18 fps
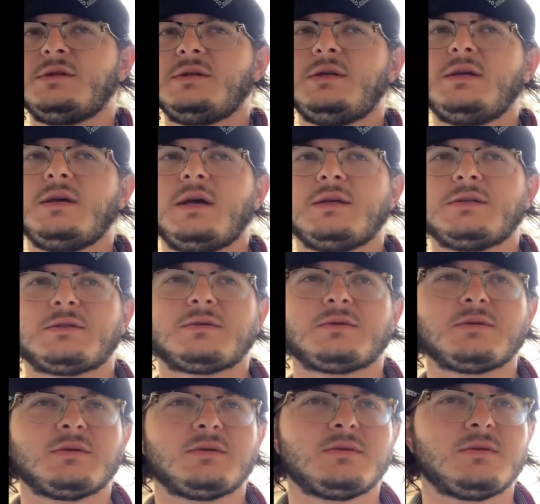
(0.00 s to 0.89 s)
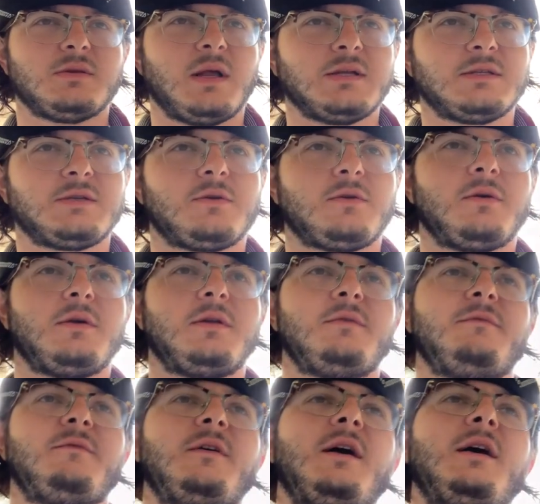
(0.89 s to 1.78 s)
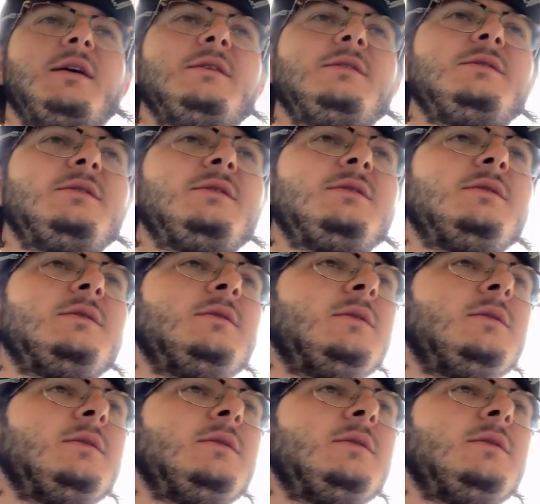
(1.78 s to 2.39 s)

He has lots of great advice,